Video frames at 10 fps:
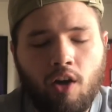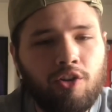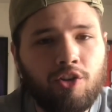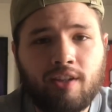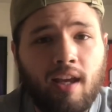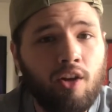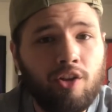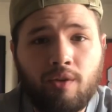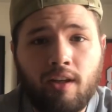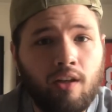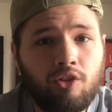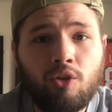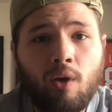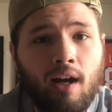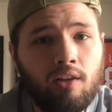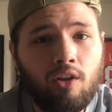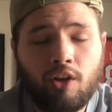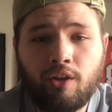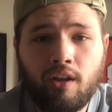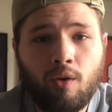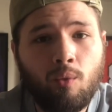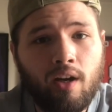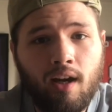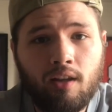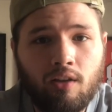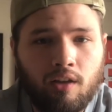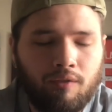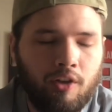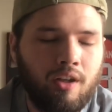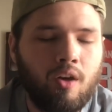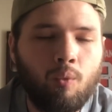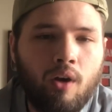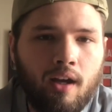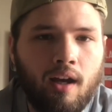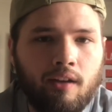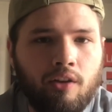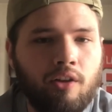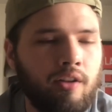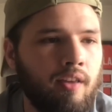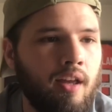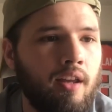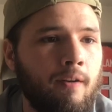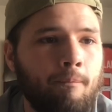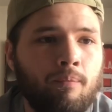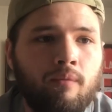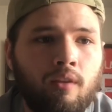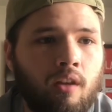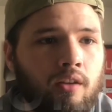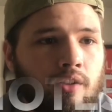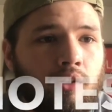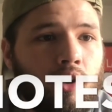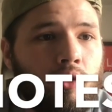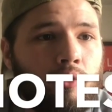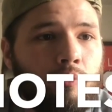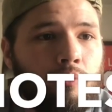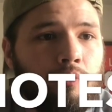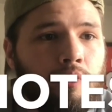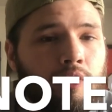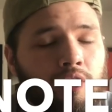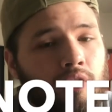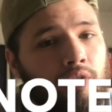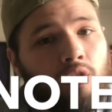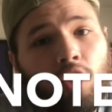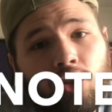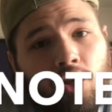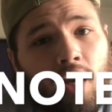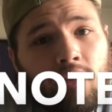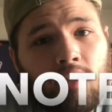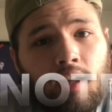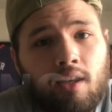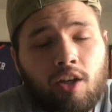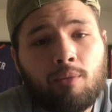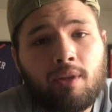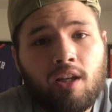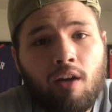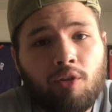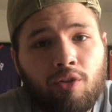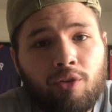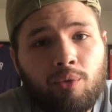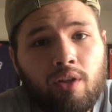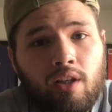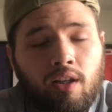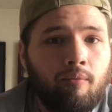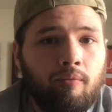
understand, are you getting a 2 high look, are you getting a 1 high look? If you're getting a 1 high look, then there's a large chance that it could be cover 3,